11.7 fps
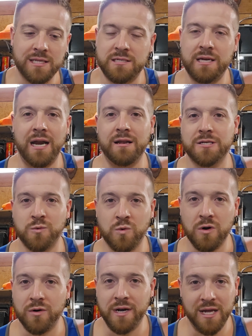look at the state of this
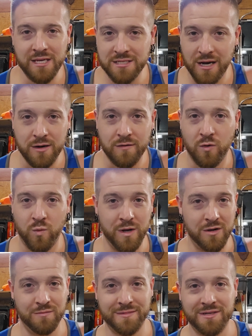world and he's not
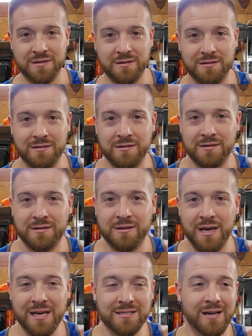overwhelmed.
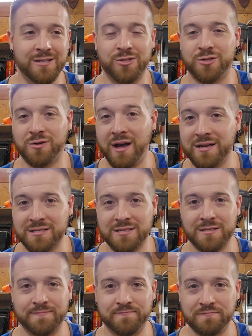He's not
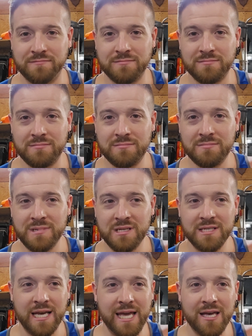stressed.
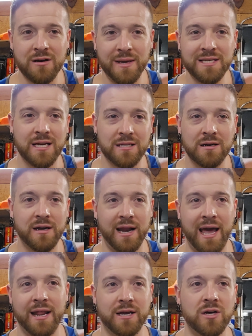To him, he's not looking
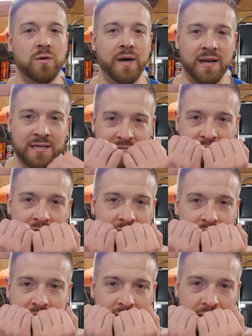at it and going,
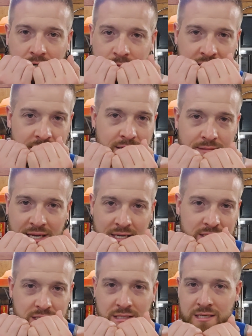oh
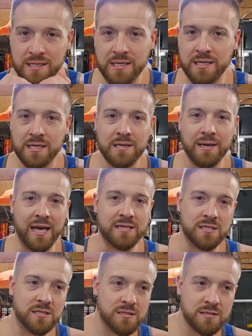man,
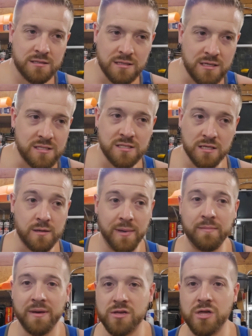this is going to
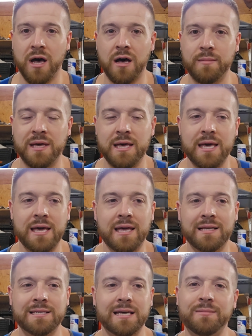be a big job.
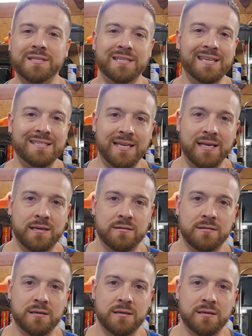To him, it's easy.